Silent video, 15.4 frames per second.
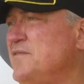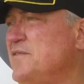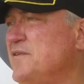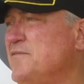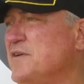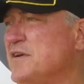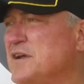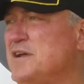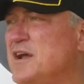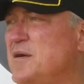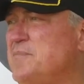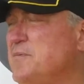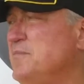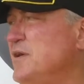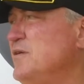they're very
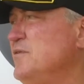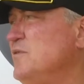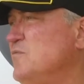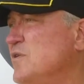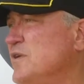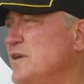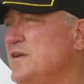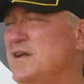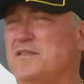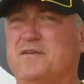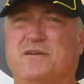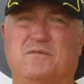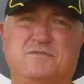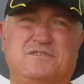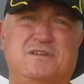complementary of one another,
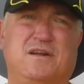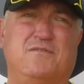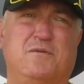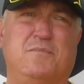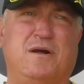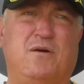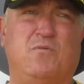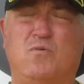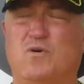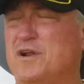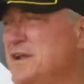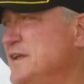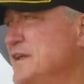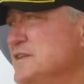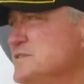and it was never about
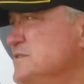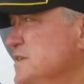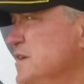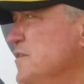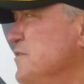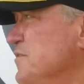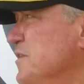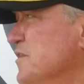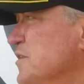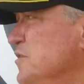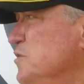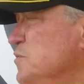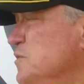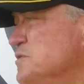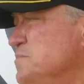one against the other. They're
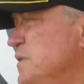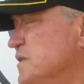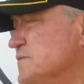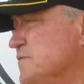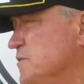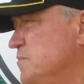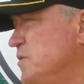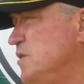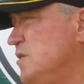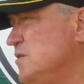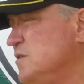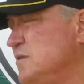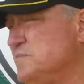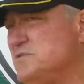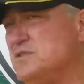going to do what's best for the ball
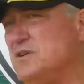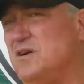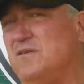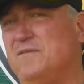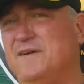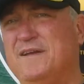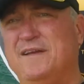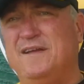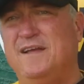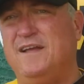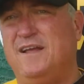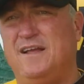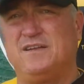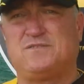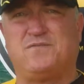club. So
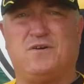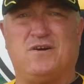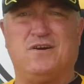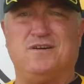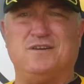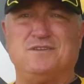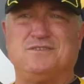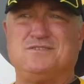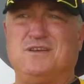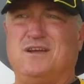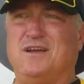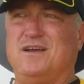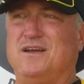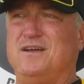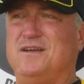as far as
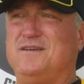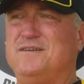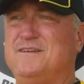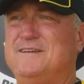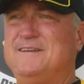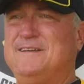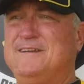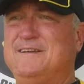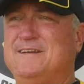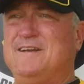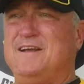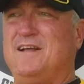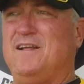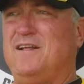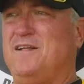the
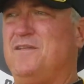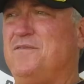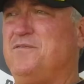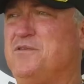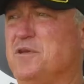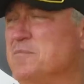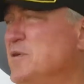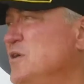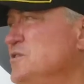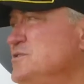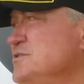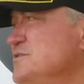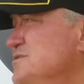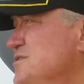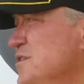
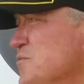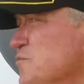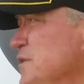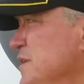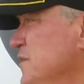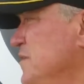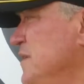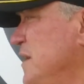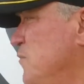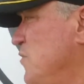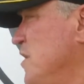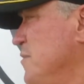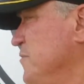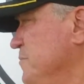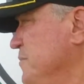emotions, they're real. I
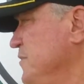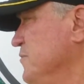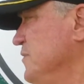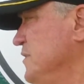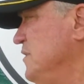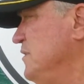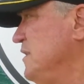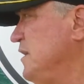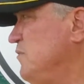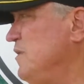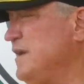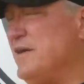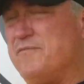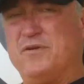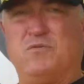want them to be real. I
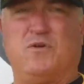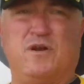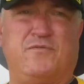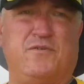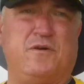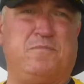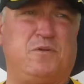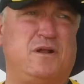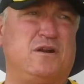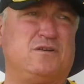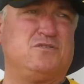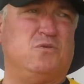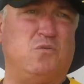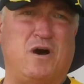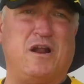want every one of our
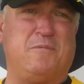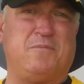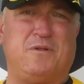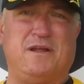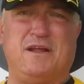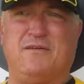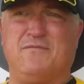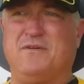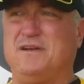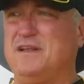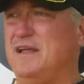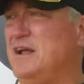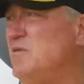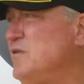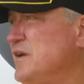players to want to play every
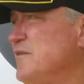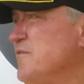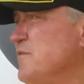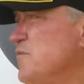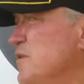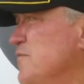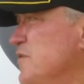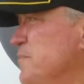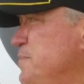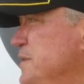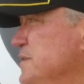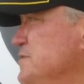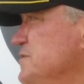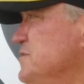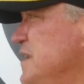day. I want every one of our
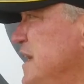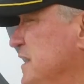pitchers to